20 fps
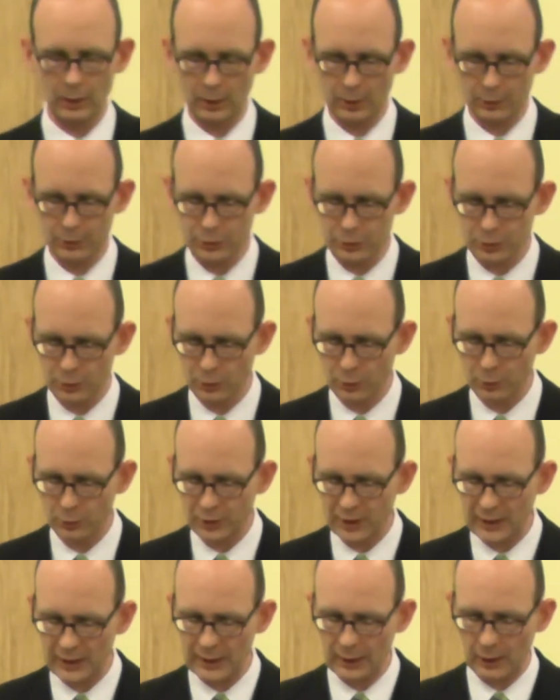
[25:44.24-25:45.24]
And so
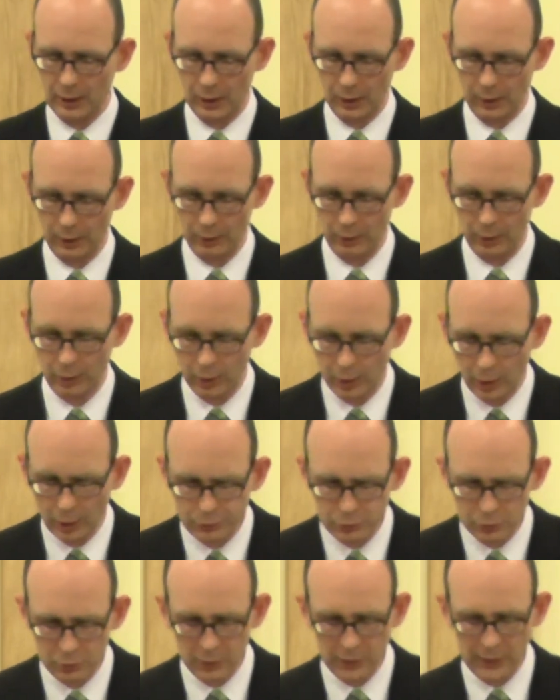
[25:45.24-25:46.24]
they are
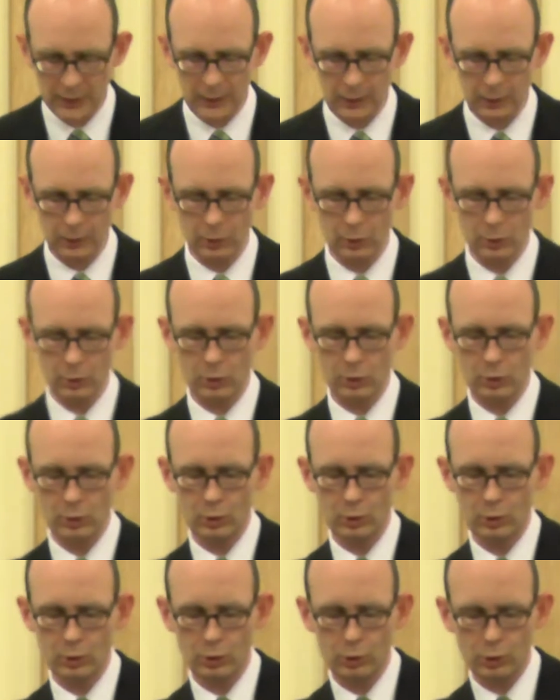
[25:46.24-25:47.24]
utterly
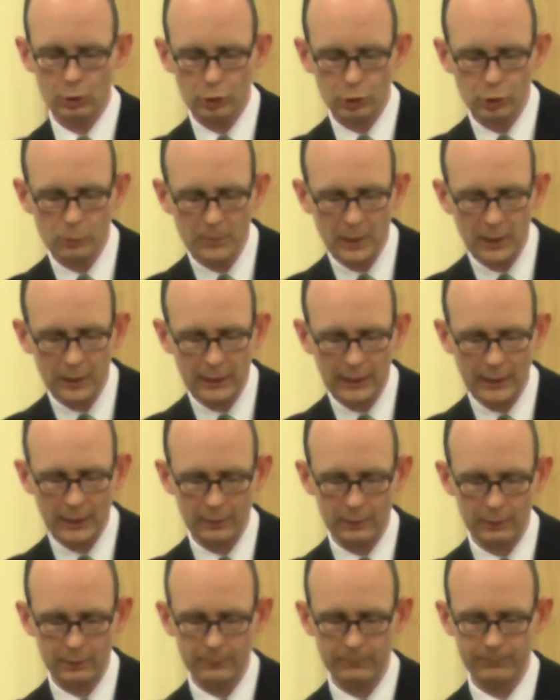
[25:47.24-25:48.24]

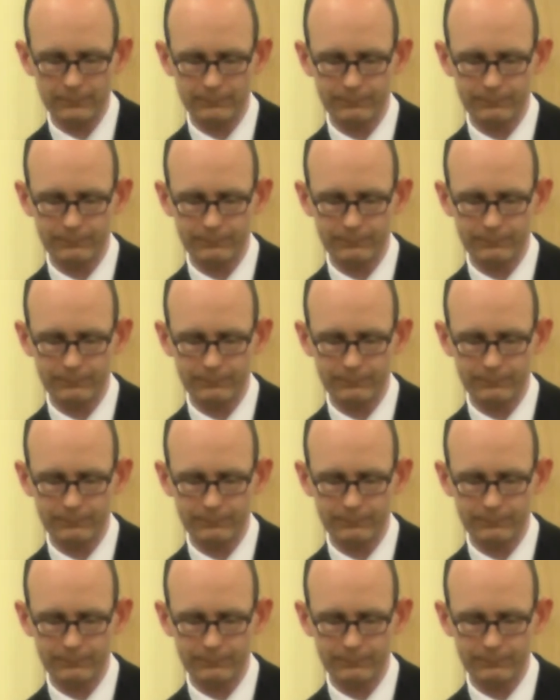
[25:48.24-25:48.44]
humiliated.